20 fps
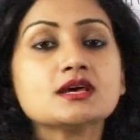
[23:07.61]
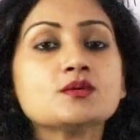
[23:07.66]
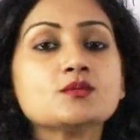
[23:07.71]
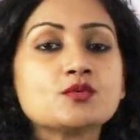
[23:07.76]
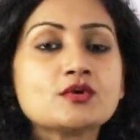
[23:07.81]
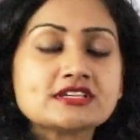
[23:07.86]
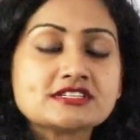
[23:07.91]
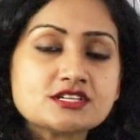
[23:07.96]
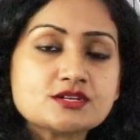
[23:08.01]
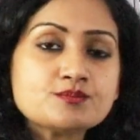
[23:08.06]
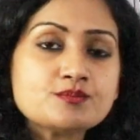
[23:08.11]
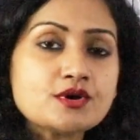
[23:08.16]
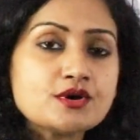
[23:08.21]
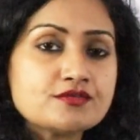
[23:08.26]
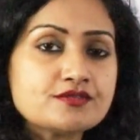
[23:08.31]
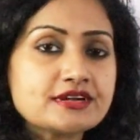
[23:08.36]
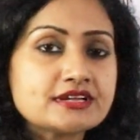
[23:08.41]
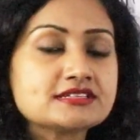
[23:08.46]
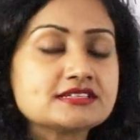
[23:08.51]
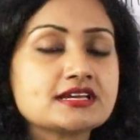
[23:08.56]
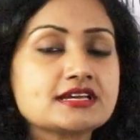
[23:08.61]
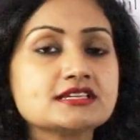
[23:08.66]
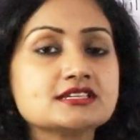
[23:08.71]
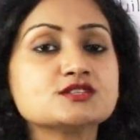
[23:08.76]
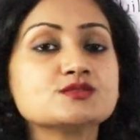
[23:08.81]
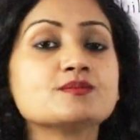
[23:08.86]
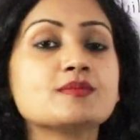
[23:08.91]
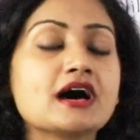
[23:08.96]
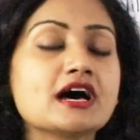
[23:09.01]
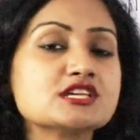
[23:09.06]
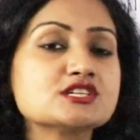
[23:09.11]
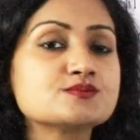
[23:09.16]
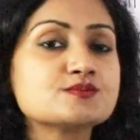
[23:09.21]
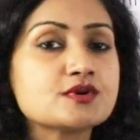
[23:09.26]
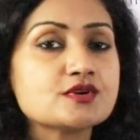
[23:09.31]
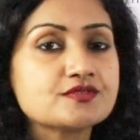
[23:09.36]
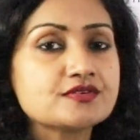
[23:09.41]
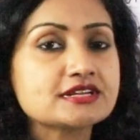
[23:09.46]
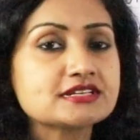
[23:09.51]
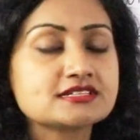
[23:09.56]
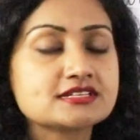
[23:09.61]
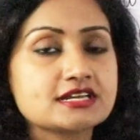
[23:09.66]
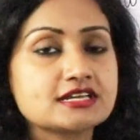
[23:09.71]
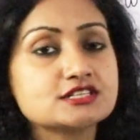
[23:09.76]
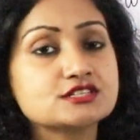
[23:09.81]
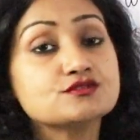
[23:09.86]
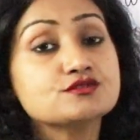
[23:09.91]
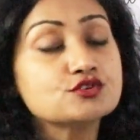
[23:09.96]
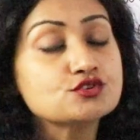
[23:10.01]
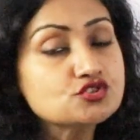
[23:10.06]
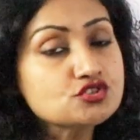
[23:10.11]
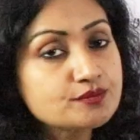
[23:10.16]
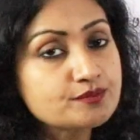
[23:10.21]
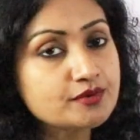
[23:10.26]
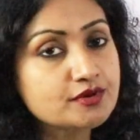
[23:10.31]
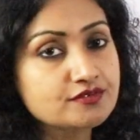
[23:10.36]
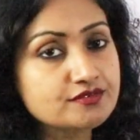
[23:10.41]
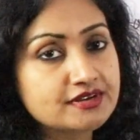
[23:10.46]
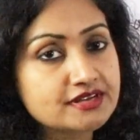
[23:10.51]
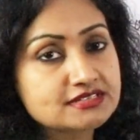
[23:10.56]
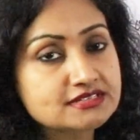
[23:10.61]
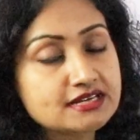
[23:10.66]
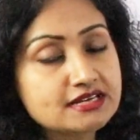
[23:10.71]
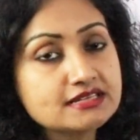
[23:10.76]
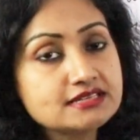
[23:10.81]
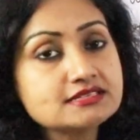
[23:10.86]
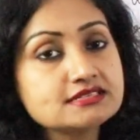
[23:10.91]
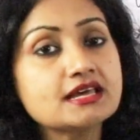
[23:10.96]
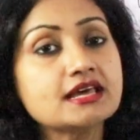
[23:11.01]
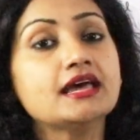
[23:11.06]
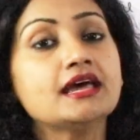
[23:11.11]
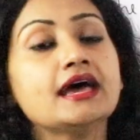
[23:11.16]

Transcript: present perfect tense, past perfect tense, future perfect tense,